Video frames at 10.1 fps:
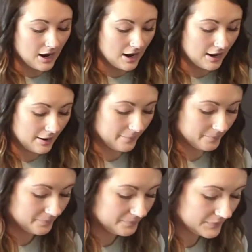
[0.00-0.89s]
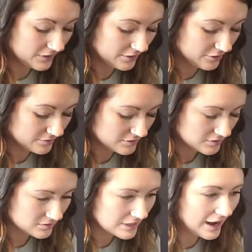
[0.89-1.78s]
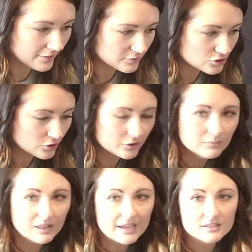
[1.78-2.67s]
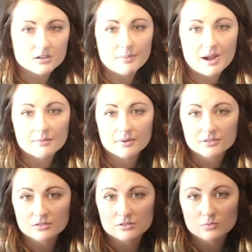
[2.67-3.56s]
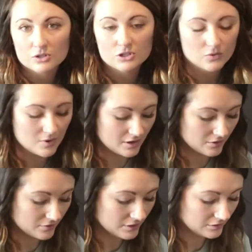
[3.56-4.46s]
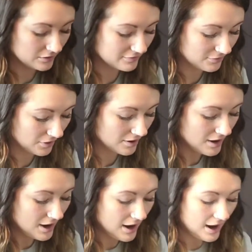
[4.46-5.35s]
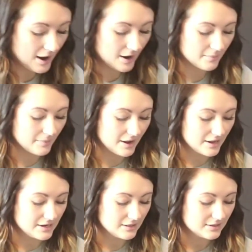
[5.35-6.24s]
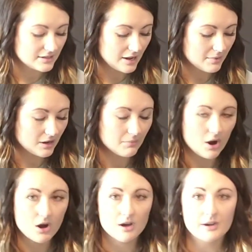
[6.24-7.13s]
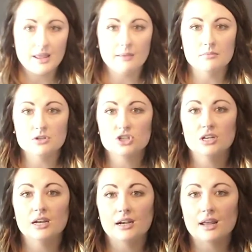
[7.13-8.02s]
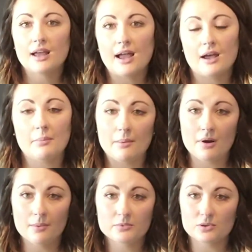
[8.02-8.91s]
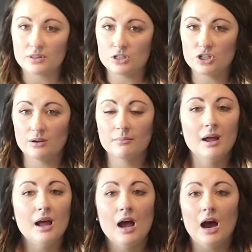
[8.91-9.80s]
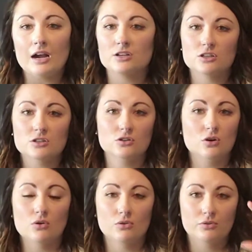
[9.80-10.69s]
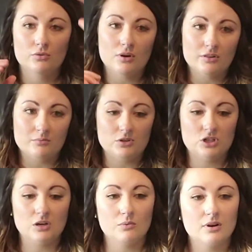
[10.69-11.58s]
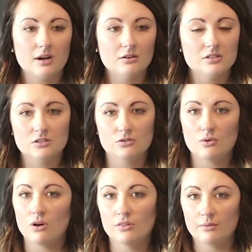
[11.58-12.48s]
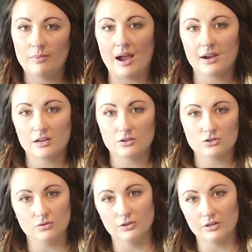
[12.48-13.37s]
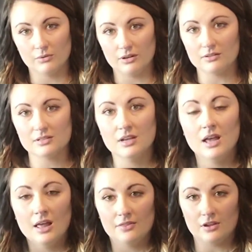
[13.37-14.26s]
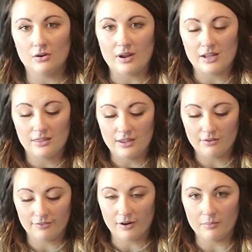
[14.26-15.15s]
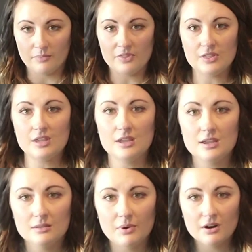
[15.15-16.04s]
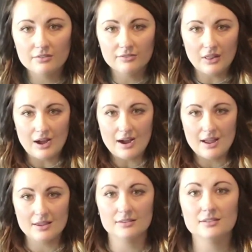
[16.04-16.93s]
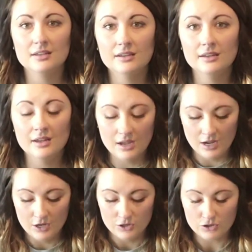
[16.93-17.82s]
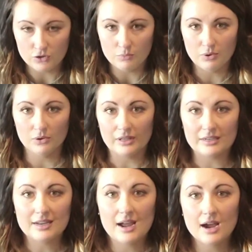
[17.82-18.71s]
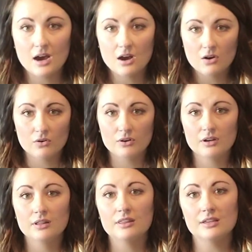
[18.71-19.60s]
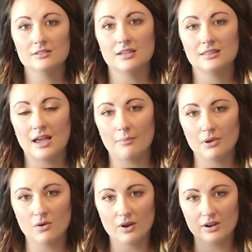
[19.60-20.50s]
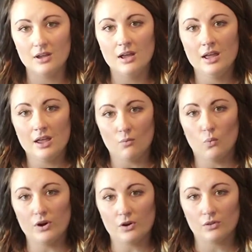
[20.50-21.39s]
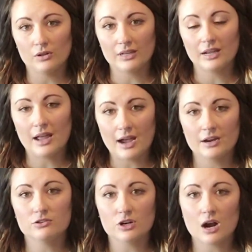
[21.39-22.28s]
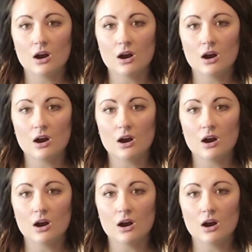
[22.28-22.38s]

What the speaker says: or those shoulder blades or back muscles is what you want to look for. Anytime I'm on a machine at my mom's or at the gym, I just go through on the machine workouts and do all the back and shoulder ones. Anything from the butterflies to pulling down, things like that. But you want to, when you're looking at